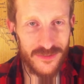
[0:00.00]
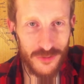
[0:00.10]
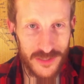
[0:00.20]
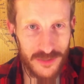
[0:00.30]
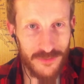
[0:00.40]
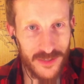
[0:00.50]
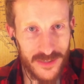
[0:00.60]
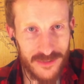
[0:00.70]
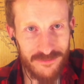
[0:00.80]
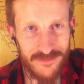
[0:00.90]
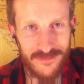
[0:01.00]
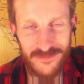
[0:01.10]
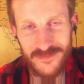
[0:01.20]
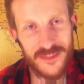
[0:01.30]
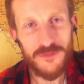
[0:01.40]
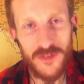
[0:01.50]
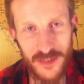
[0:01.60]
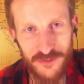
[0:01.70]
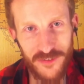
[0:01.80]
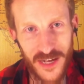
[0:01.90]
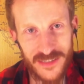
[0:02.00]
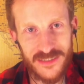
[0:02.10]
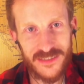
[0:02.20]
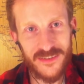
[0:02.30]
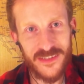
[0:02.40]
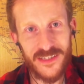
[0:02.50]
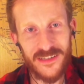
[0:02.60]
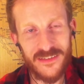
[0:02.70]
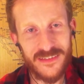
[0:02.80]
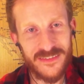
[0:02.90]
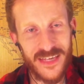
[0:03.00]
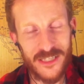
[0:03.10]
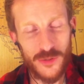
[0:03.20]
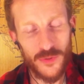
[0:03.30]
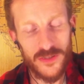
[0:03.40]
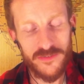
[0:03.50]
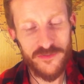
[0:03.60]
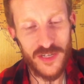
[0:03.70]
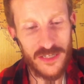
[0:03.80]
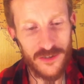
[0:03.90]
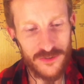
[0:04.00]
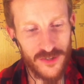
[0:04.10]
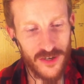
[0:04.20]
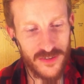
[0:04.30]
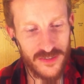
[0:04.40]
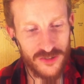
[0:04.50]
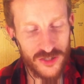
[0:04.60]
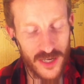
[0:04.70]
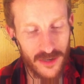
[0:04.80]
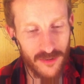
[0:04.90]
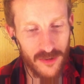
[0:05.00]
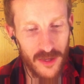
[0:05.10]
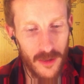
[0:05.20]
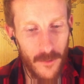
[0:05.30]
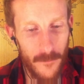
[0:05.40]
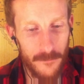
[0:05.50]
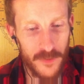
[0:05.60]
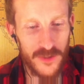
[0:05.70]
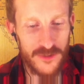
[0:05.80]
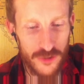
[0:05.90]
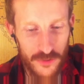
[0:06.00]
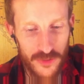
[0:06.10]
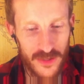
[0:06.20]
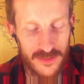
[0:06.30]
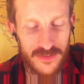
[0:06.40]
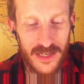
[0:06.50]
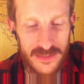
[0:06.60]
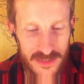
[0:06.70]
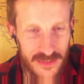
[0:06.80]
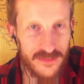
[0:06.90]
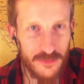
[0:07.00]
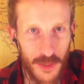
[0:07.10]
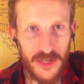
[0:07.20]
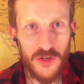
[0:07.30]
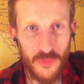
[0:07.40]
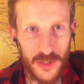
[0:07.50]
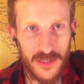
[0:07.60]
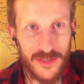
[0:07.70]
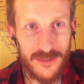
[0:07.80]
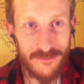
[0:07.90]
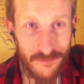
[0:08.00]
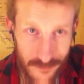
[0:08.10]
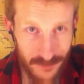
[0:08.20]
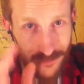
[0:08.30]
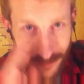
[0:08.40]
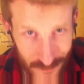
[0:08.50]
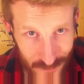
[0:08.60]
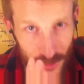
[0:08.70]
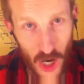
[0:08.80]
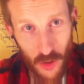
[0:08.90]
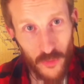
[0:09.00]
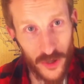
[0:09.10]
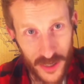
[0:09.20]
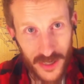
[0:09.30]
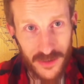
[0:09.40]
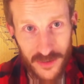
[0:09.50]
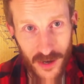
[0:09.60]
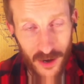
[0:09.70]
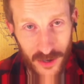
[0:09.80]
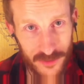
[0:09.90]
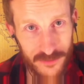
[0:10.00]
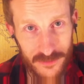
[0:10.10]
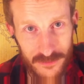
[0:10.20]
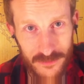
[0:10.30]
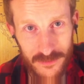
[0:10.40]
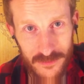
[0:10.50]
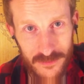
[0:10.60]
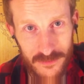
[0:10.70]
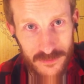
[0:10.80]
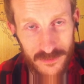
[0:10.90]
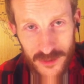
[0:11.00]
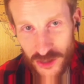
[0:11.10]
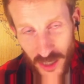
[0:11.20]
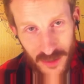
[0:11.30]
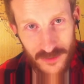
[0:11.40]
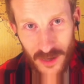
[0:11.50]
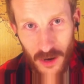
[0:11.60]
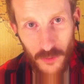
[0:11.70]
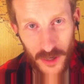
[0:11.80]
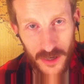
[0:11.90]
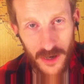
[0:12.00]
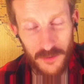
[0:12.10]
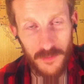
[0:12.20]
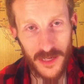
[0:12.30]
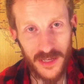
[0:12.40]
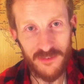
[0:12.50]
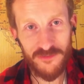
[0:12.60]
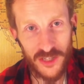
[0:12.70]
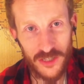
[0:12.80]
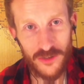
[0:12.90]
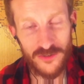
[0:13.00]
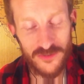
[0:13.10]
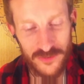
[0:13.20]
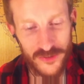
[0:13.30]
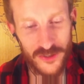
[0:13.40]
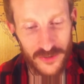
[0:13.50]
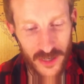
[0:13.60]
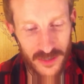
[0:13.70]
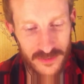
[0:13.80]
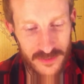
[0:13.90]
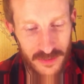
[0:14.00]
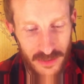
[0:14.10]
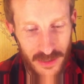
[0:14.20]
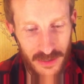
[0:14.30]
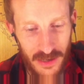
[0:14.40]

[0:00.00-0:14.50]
so it didn't really affect the schedule of videos on this channel. But the truth is, I did spend a week not working on the channel, not working on making videos for you guys.